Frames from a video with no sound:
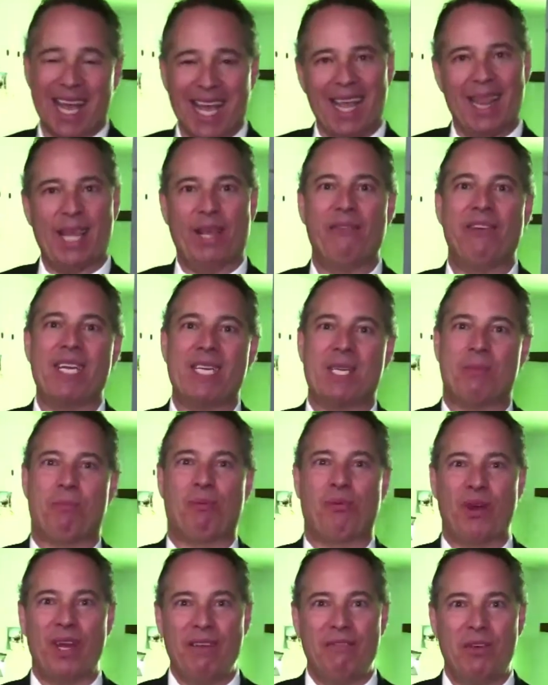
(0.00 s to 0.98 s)
Think of it as a
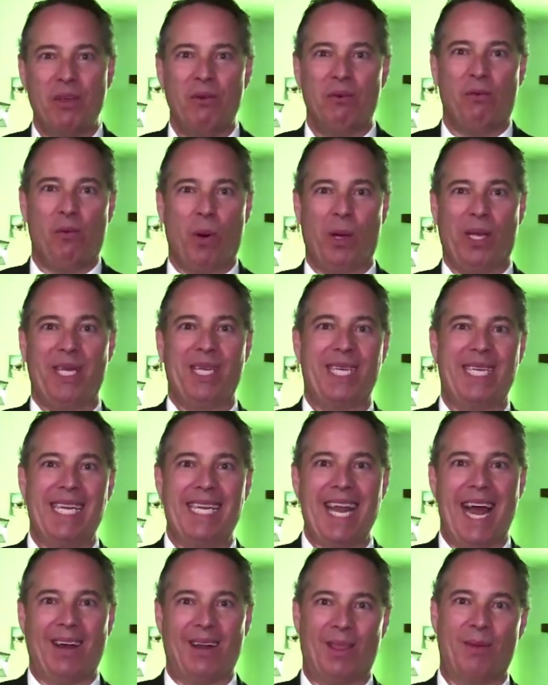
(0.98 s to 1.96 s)
preview of what you'll see
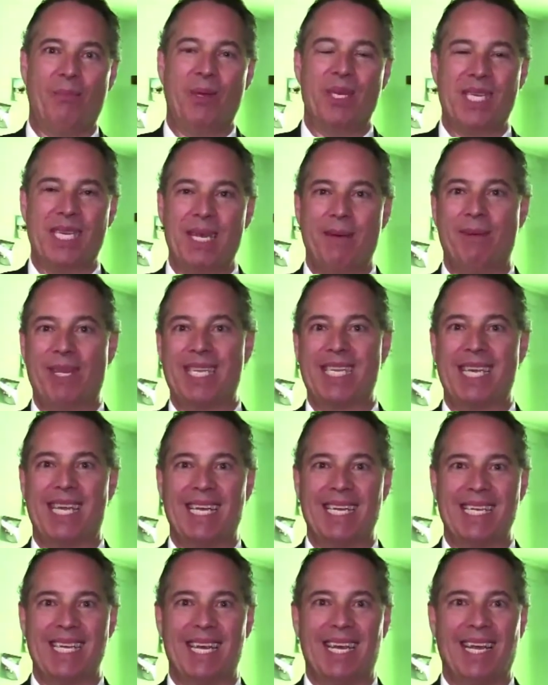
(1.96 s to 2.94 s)
down at the museum at Sing
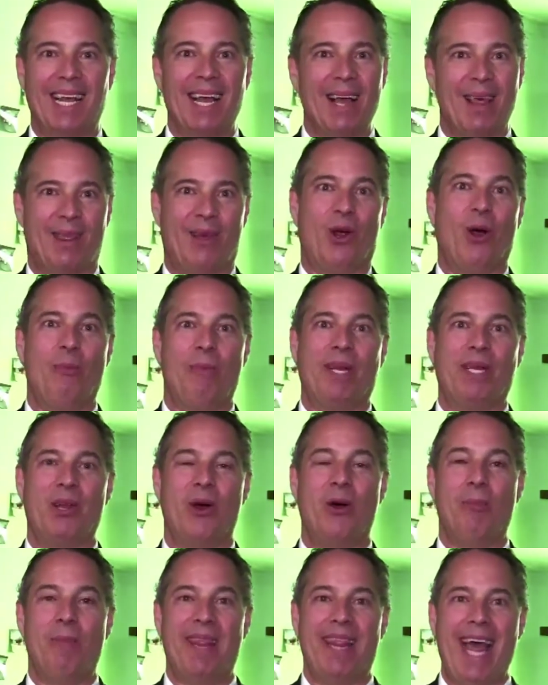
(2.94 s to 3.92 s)
Sing. They're hoping to
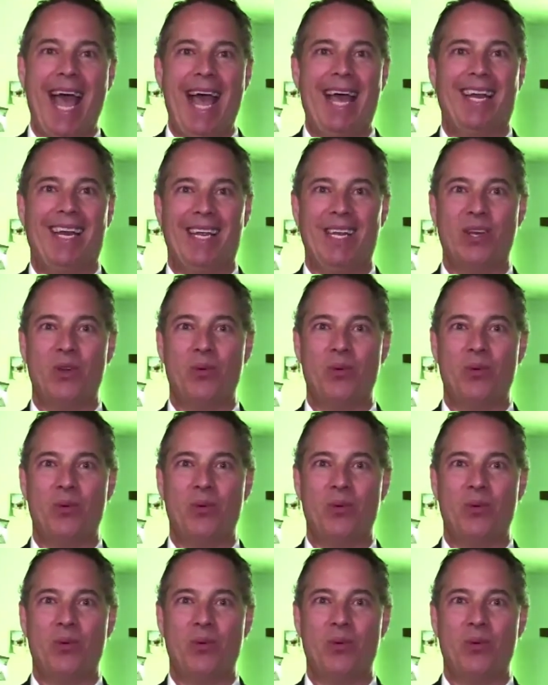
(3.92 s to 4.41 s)
open that in